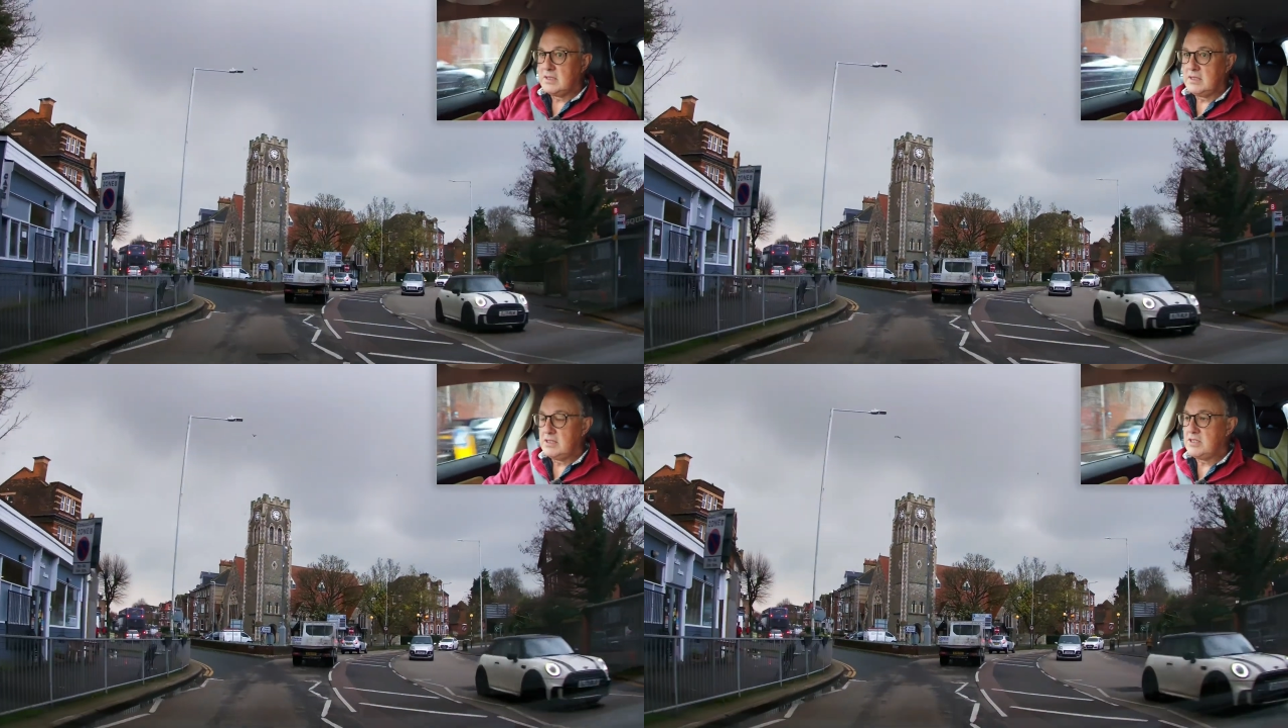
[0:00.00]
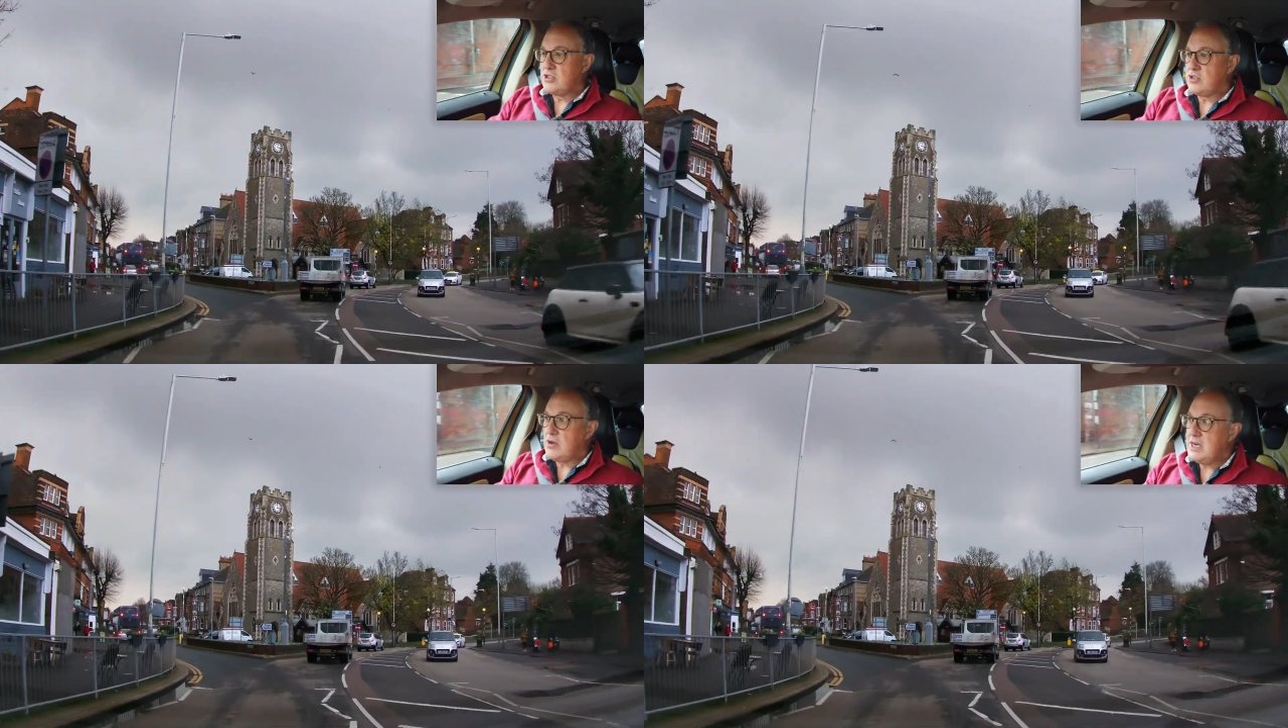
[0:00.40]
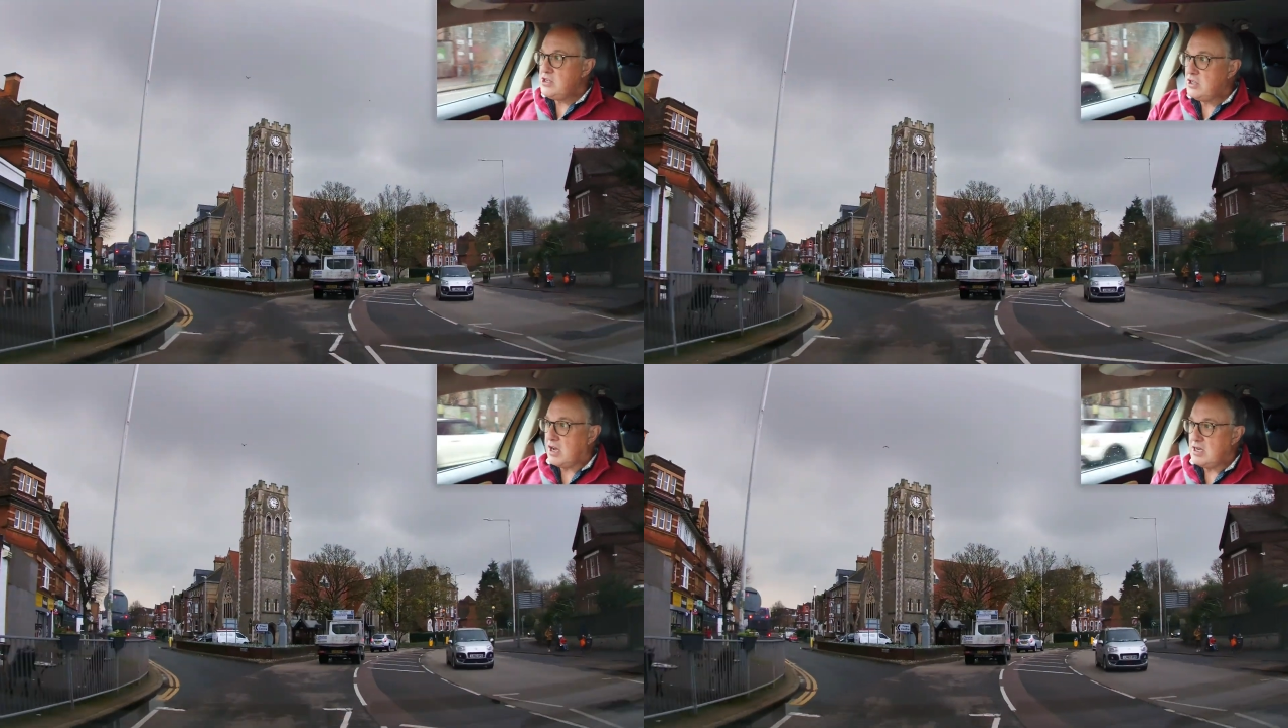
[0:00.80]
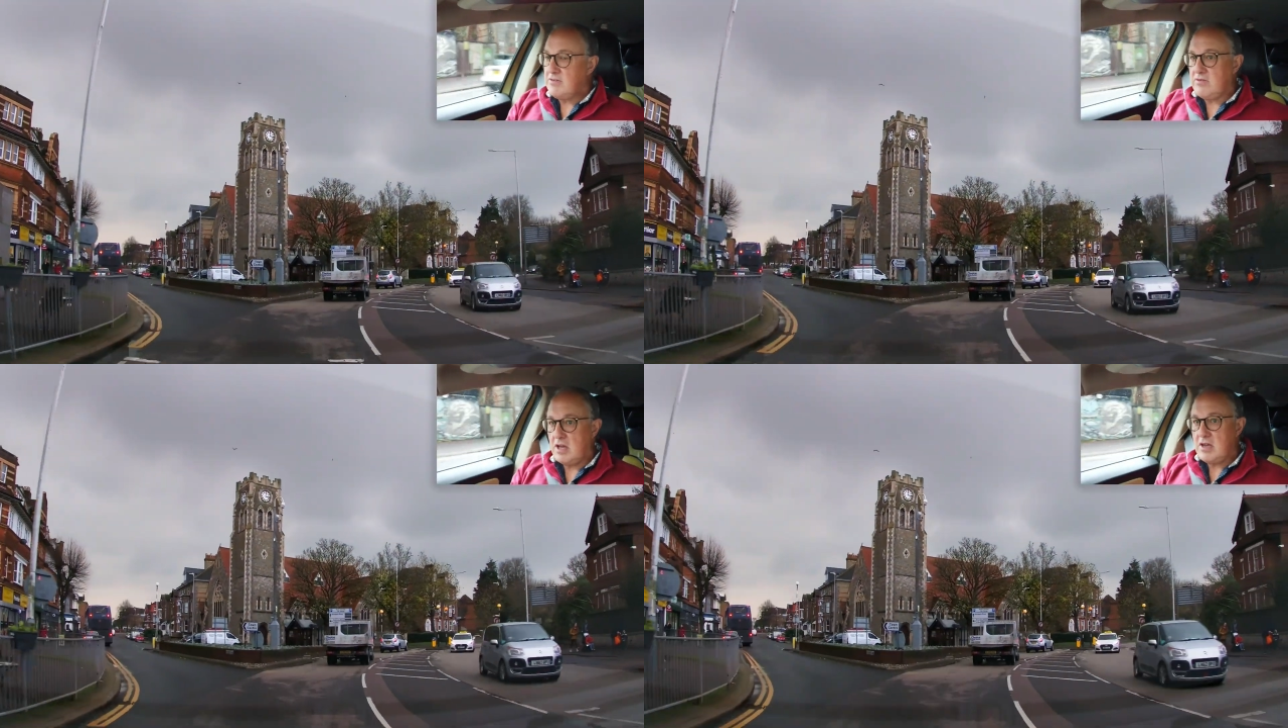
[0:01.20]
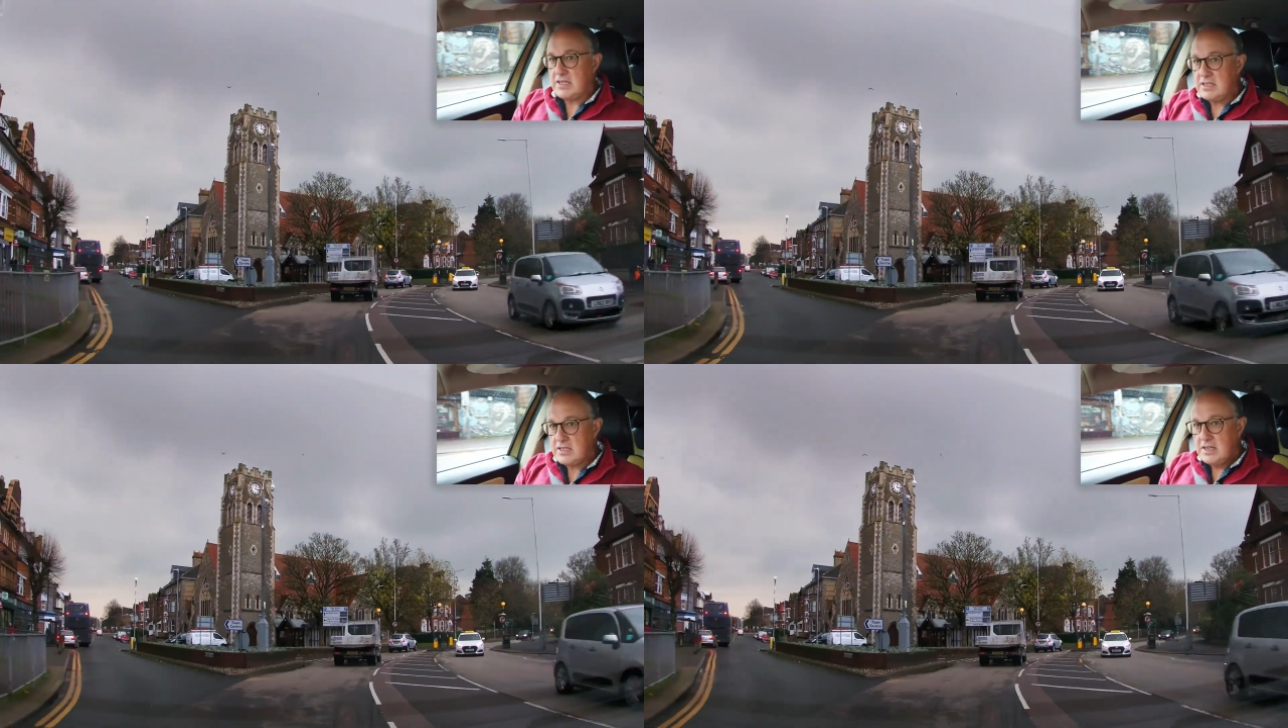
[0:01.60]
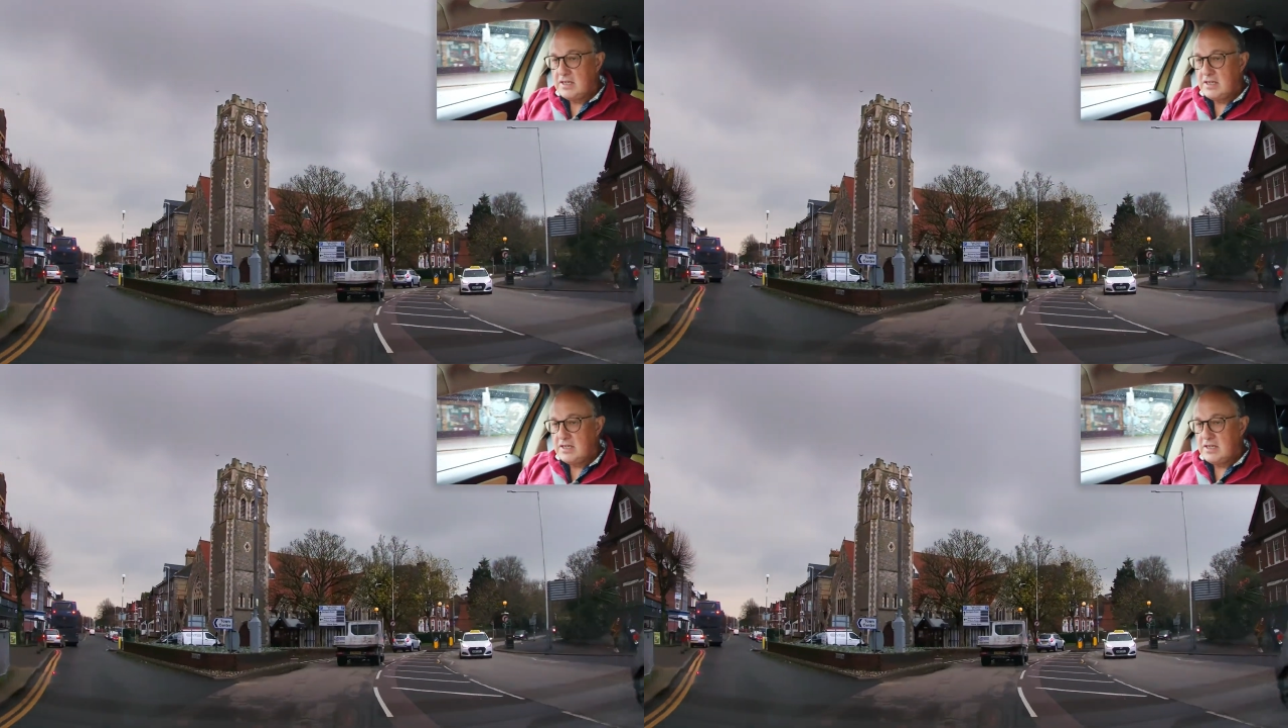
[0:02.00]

It's a strange kind of light.